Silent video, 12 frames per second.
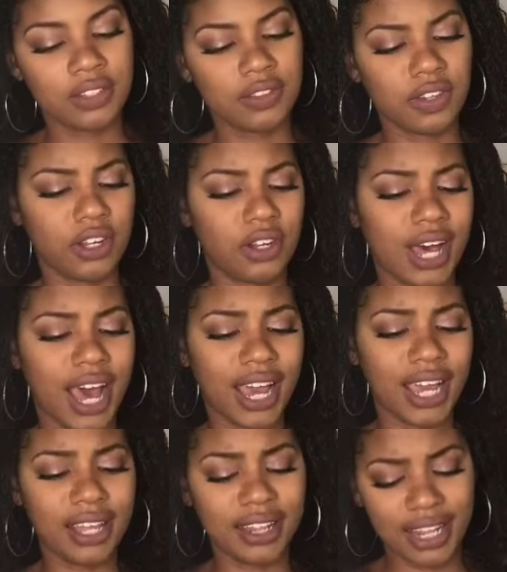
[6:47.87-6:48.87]
So
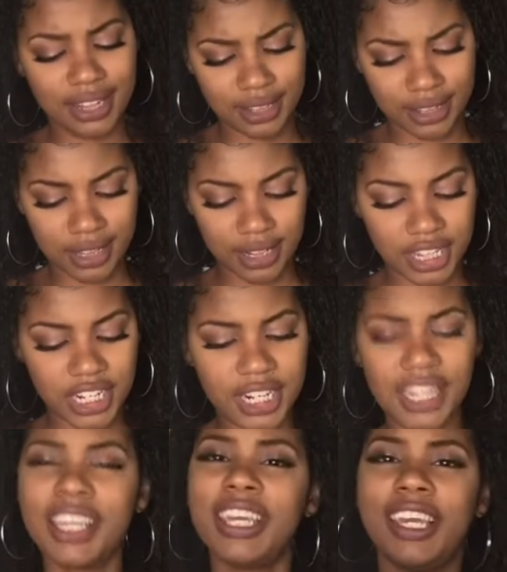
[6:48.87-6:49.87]
I,
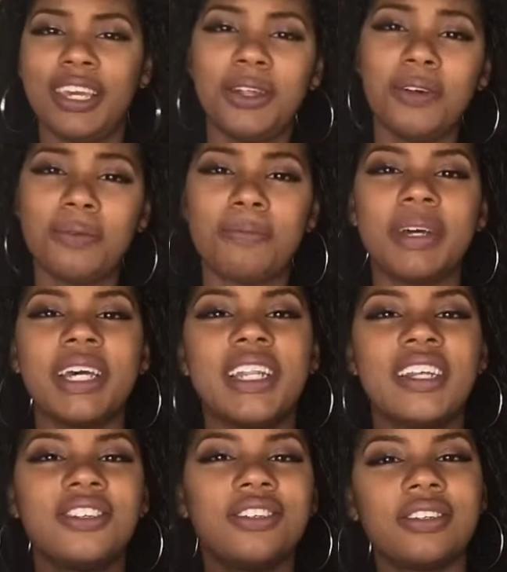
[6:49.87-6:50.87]
they're cute,
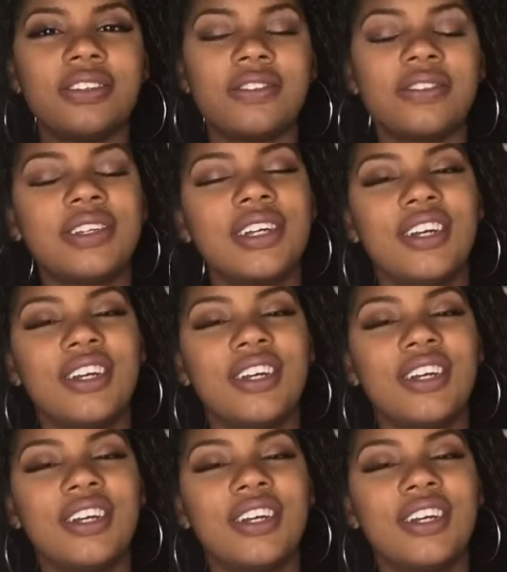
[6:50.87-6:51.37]
but they're just